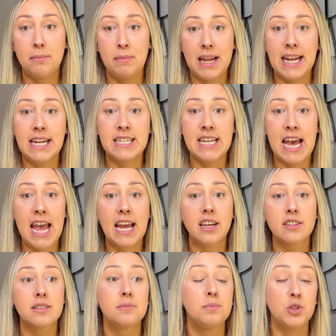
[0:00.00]
many
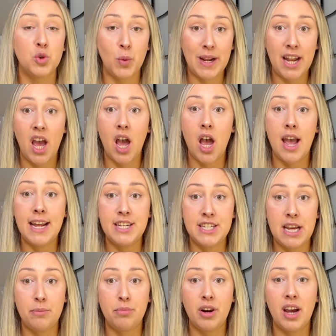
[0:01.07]
texts between her and
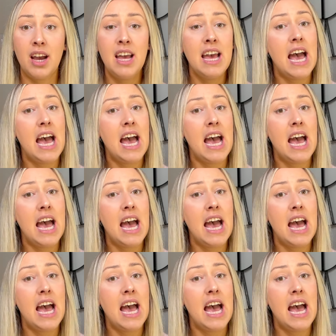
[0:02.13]
Deborah,